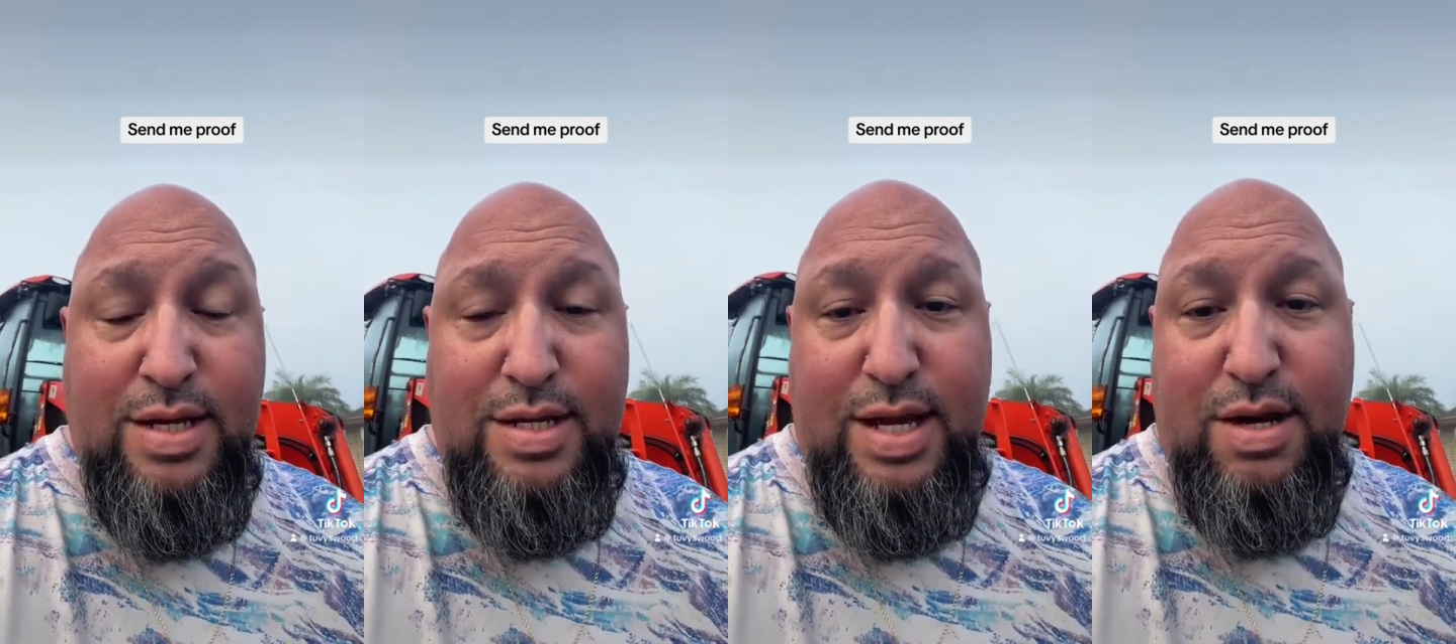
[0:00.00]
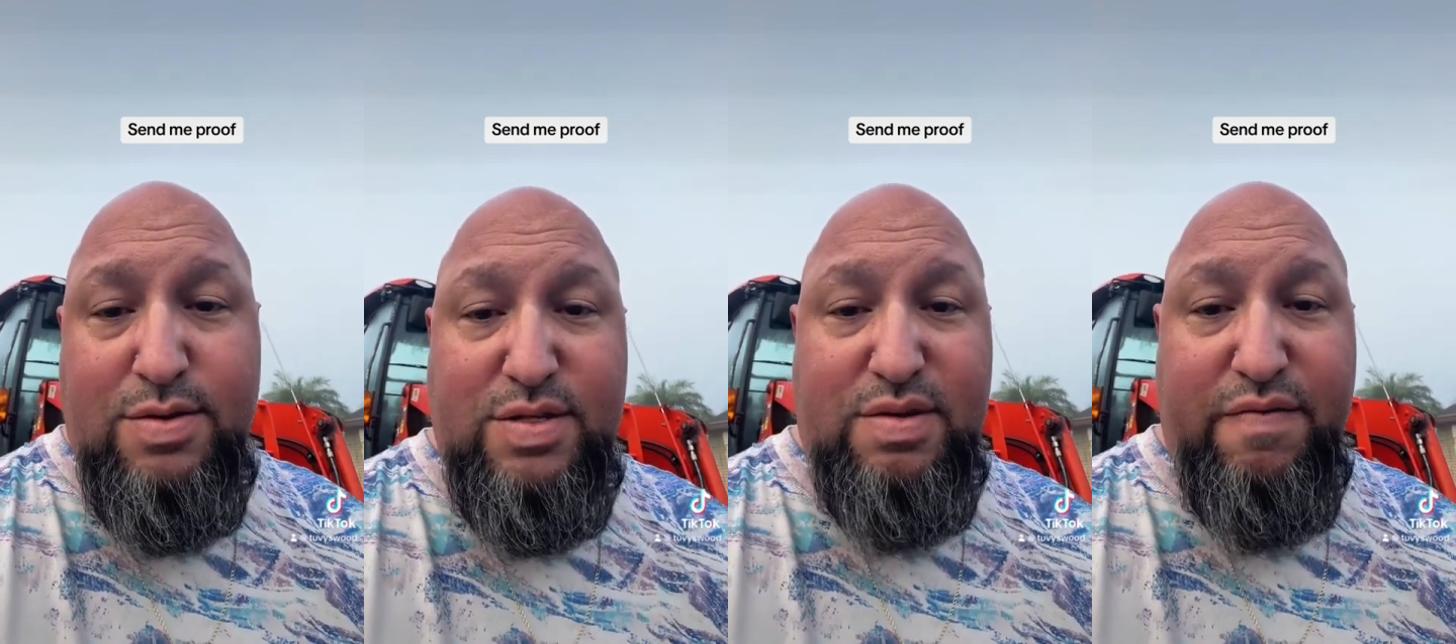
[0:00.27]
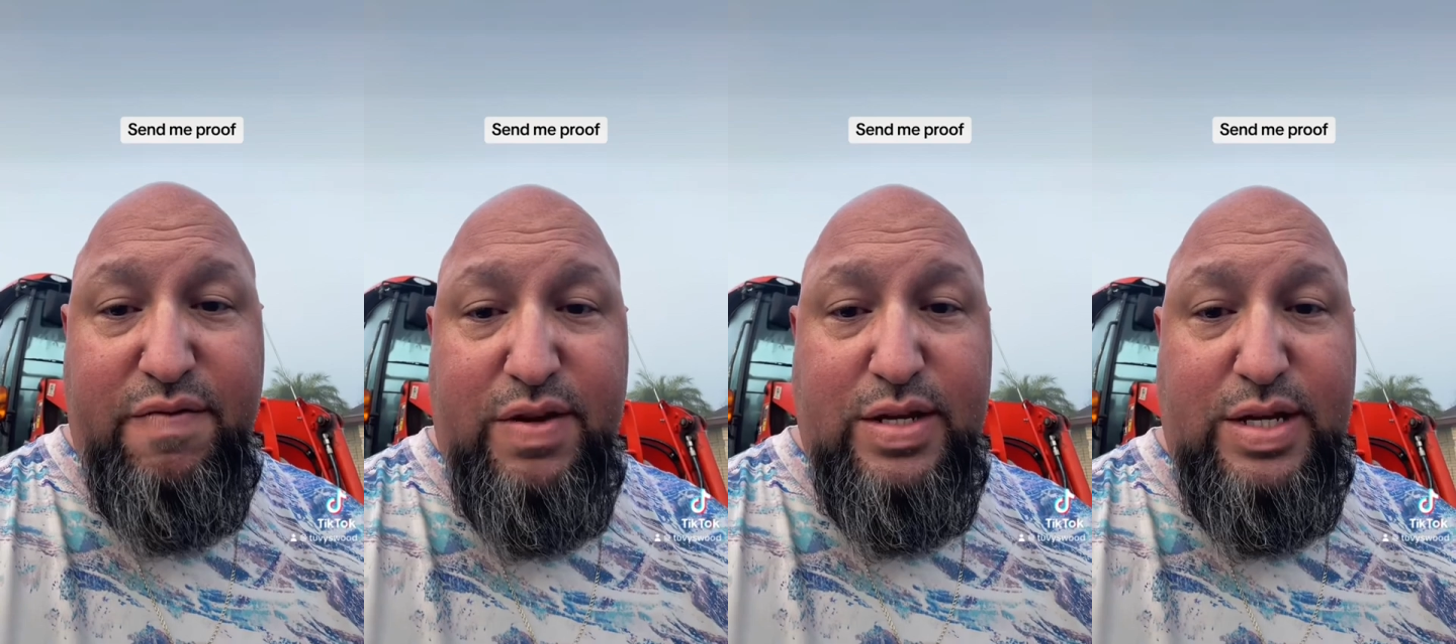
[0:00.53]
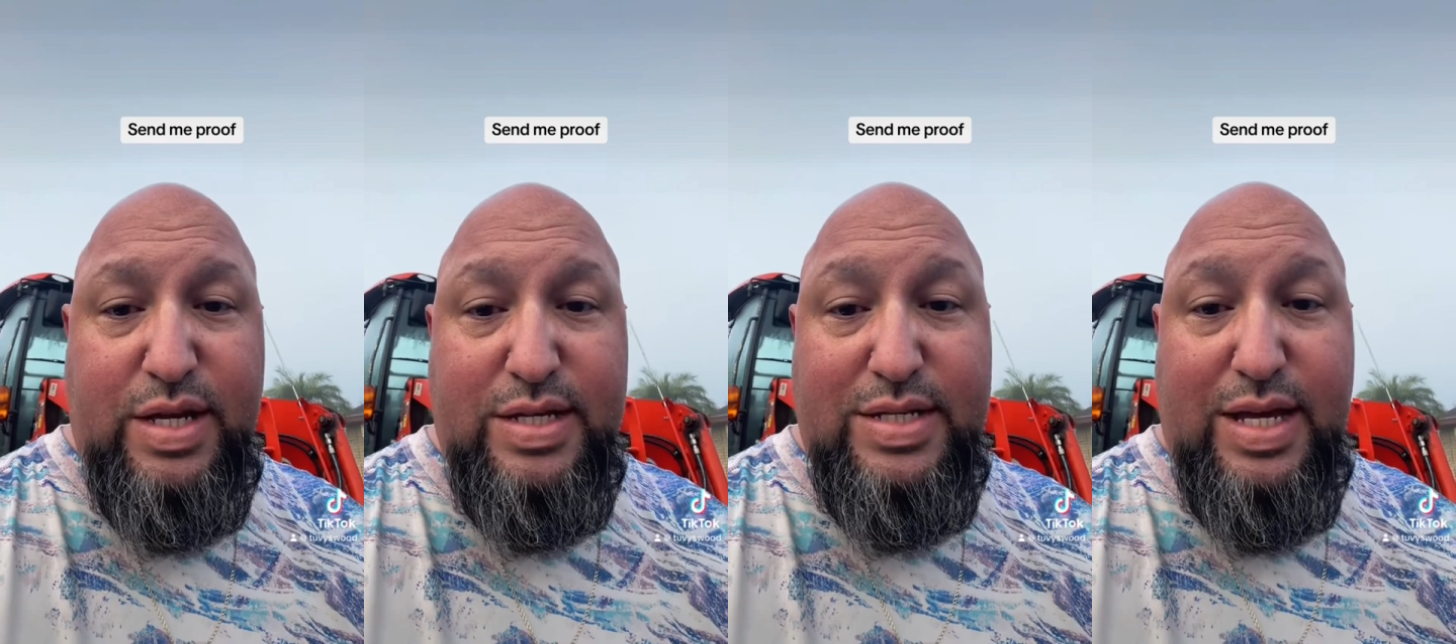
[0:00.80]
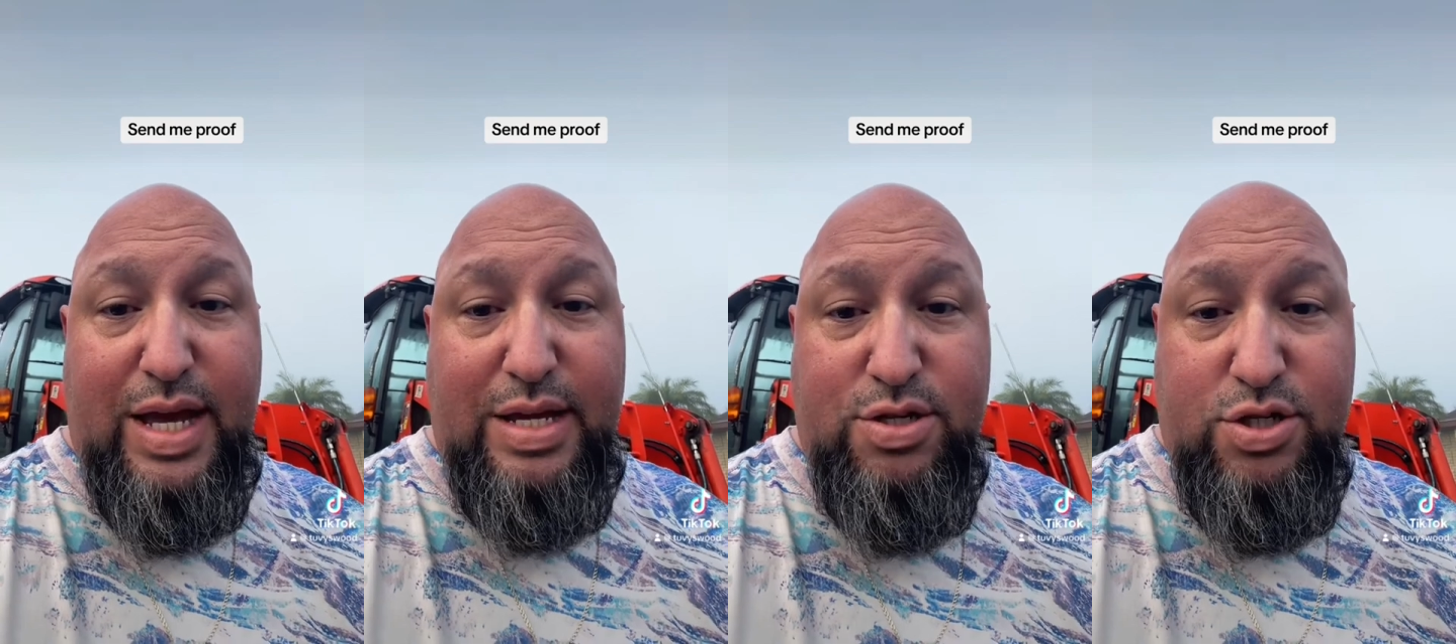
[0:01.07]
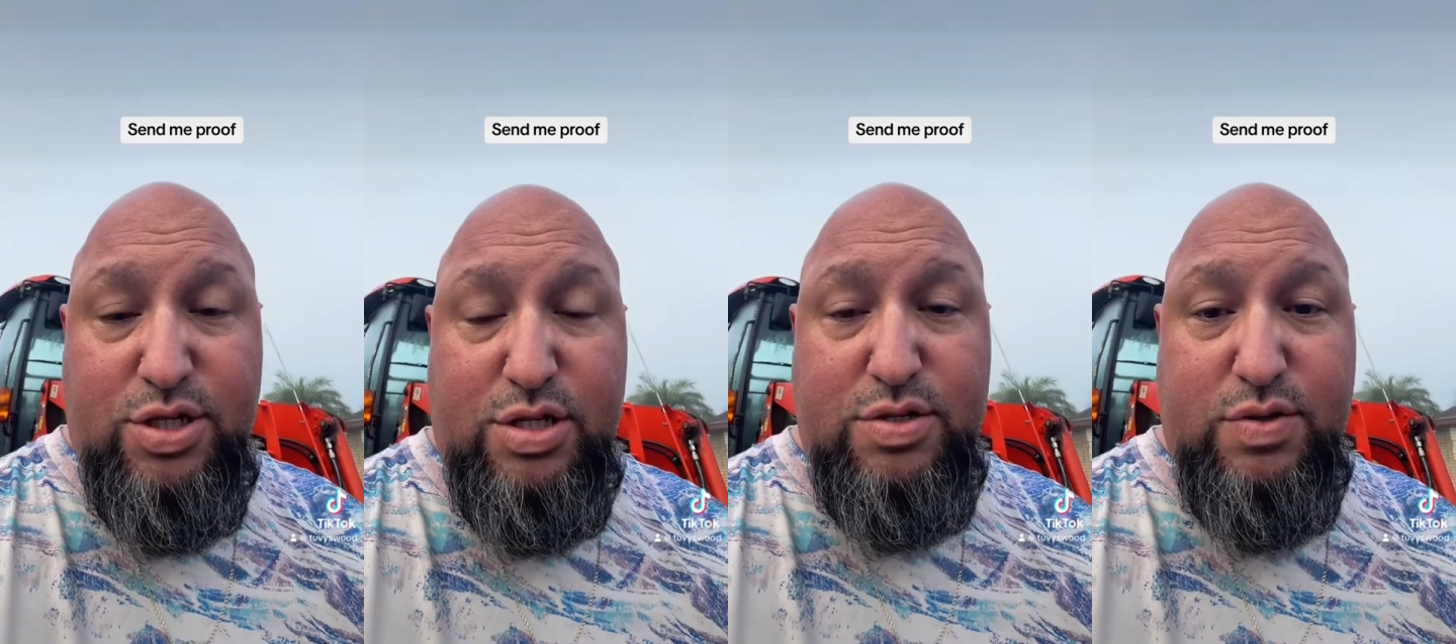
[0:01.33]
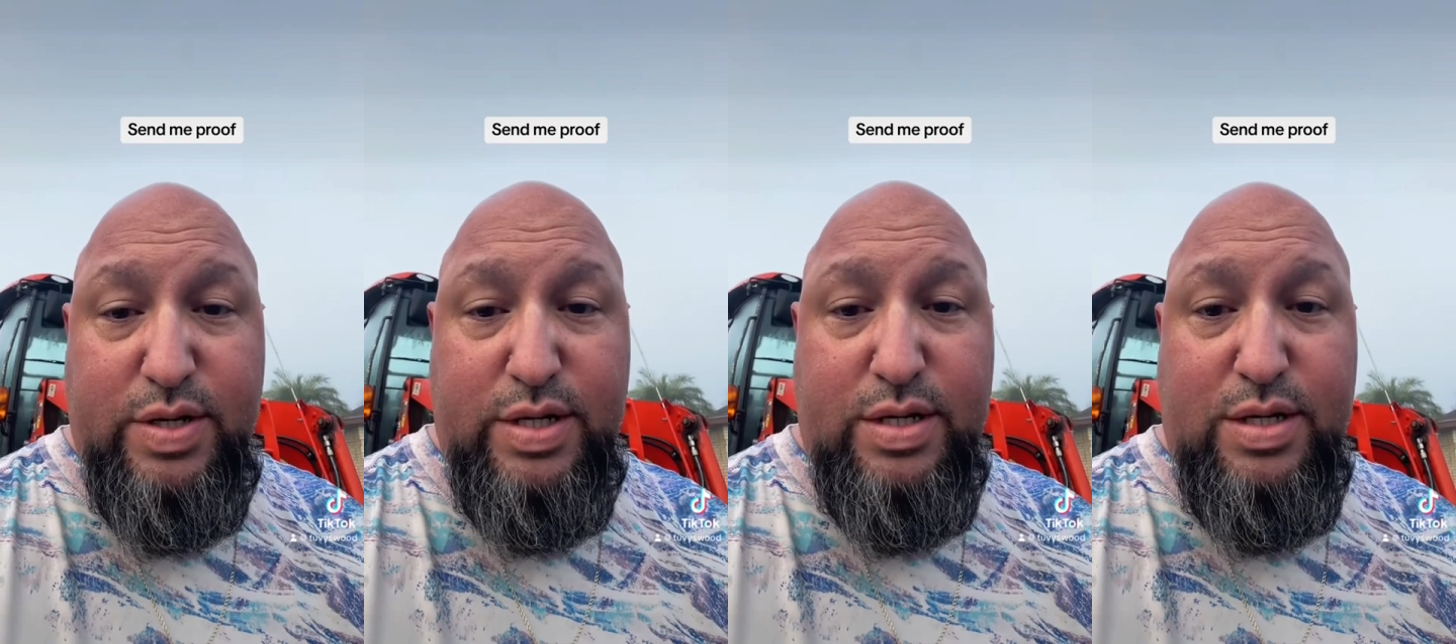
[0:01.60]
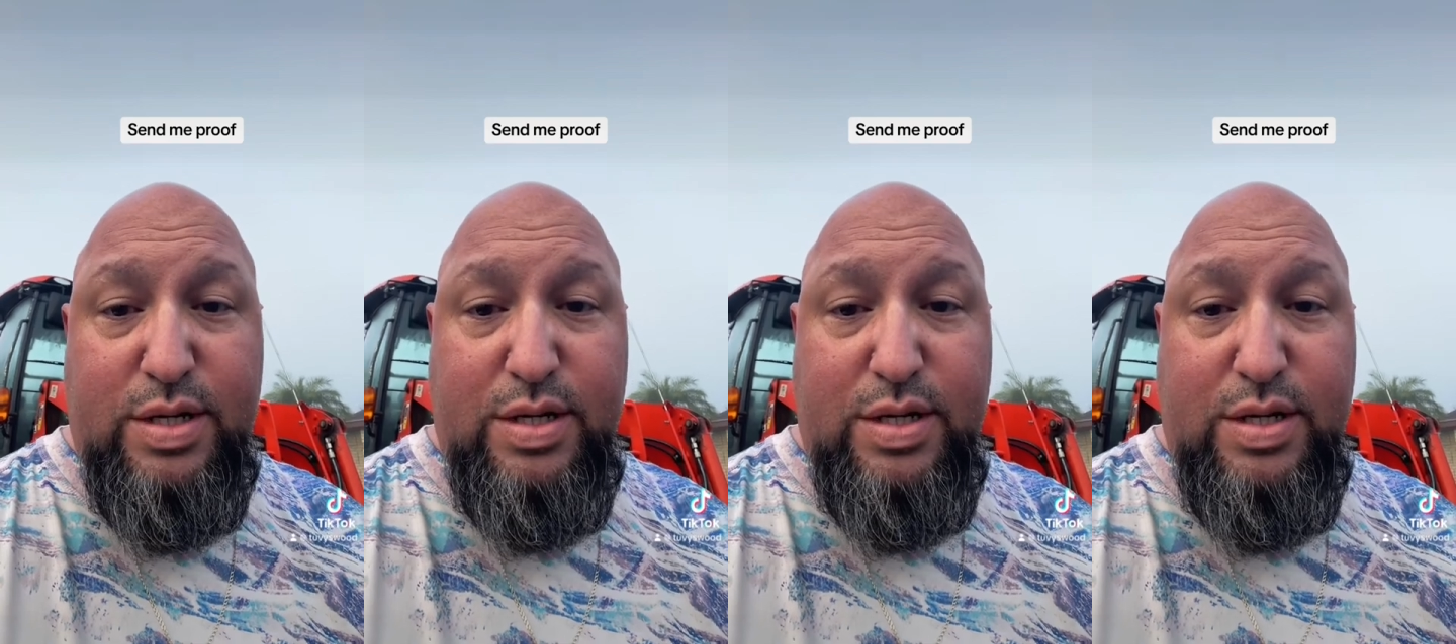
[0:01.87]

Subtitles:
down civilians and children,